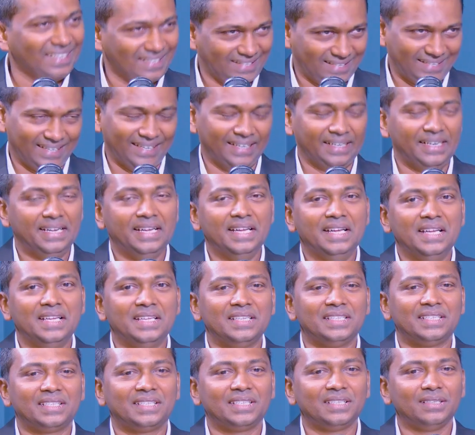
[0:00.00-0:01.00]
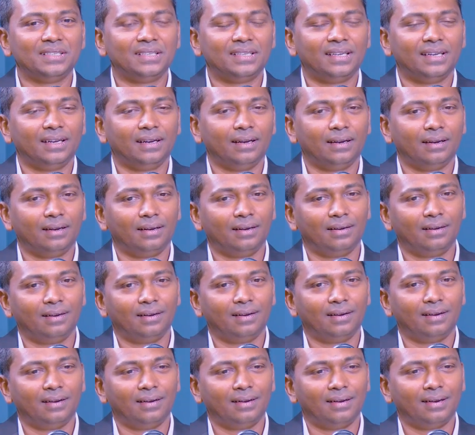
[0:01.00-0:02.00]
Right. Yeah. So
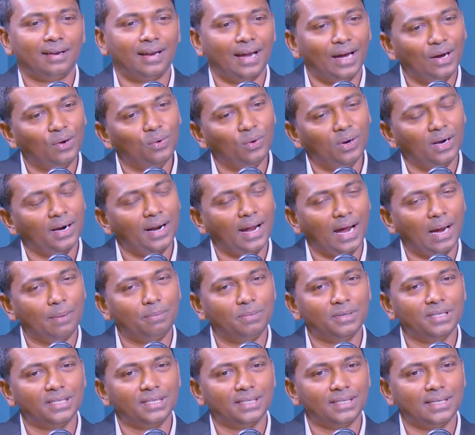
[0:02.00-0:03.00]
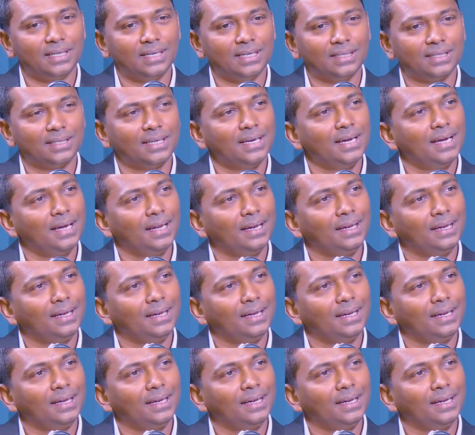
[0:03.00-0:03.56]
now what happens is,